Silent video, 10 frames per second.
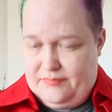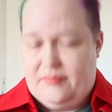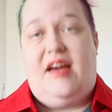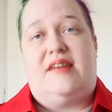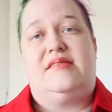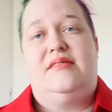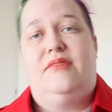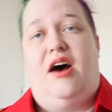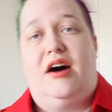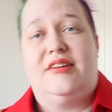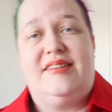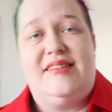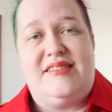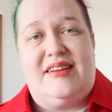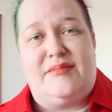Yes, onto
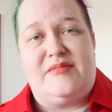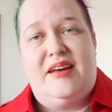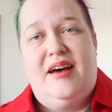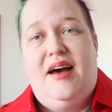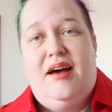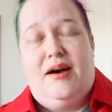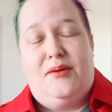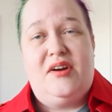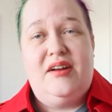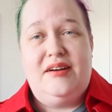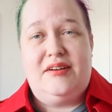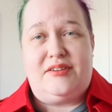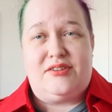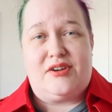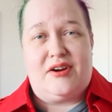the sleeves. I'm gonna
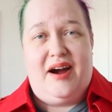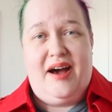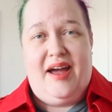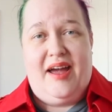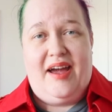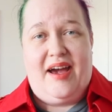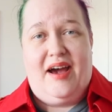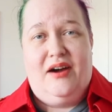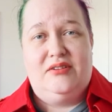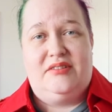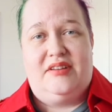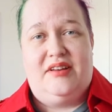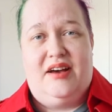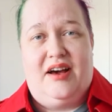try out